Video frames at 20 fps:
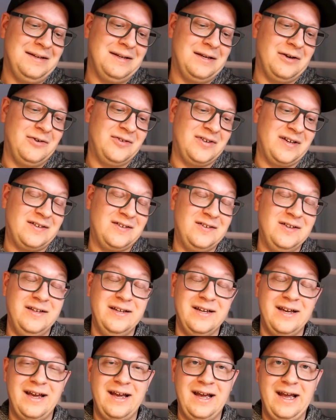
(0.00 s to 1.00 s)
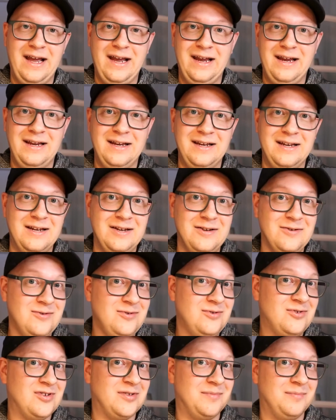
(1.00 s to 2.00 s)
there is actually a
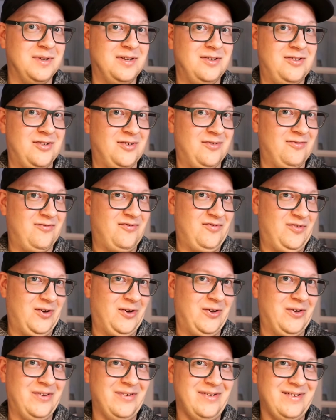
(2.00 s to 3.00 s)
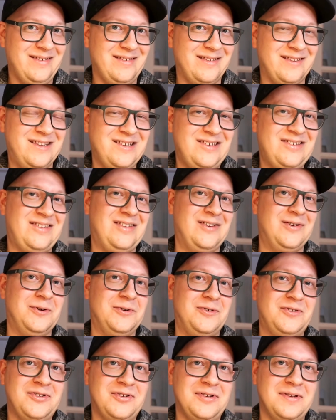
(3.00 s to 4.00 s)
new submission for this
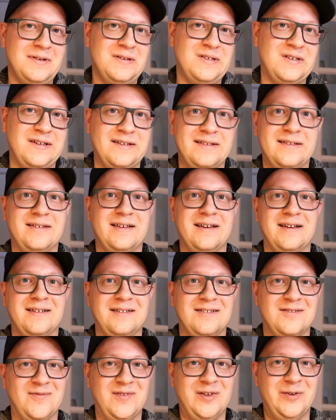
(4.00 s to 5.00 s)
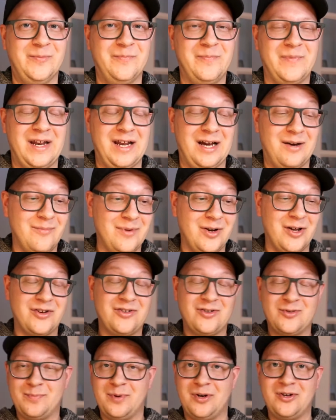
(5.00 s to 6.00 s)
year's 60 Seconds film. And I'm
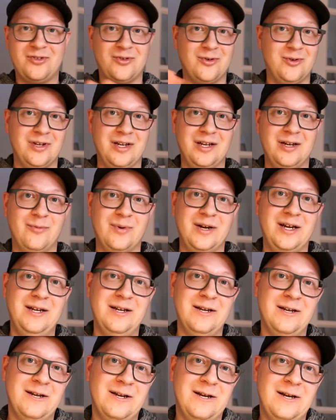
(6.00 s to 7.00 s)
not sponsored in any way.